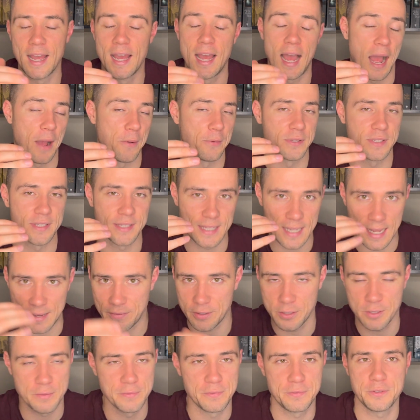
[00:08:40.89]
I was never
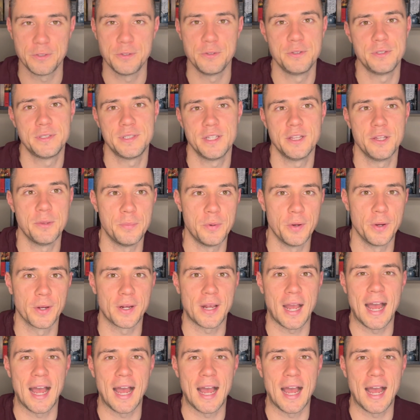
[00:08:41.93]
confused in the book.